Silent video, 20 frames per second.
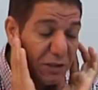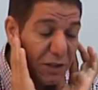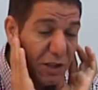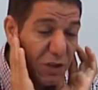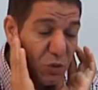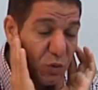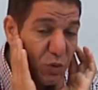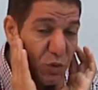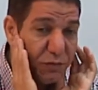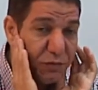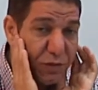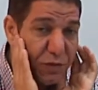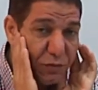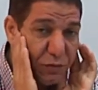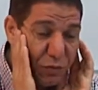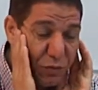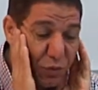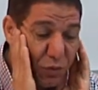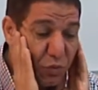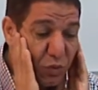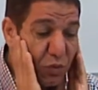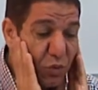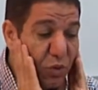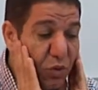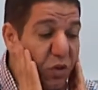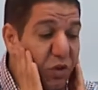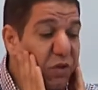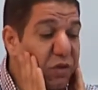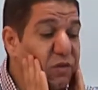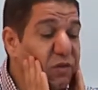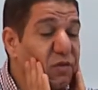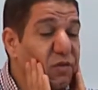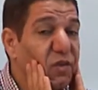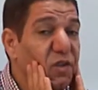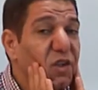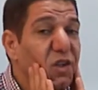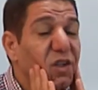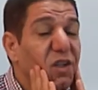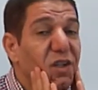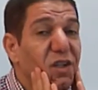an overview of
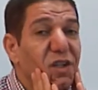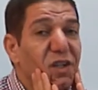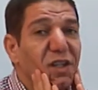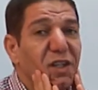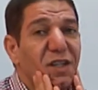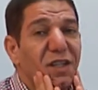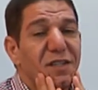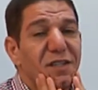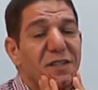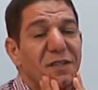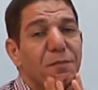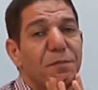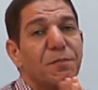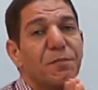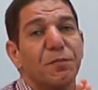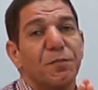realism,